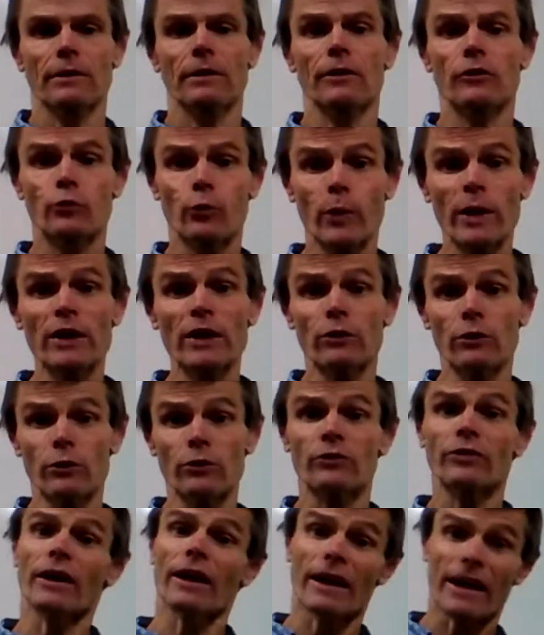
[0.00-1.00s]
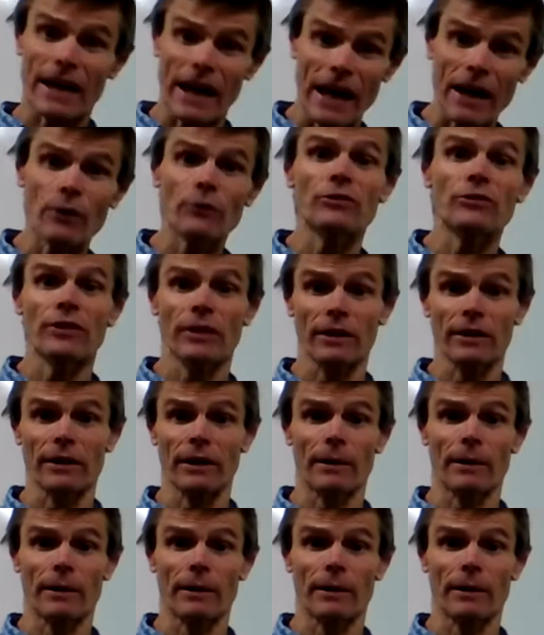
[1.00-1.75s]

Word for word: is we use a counting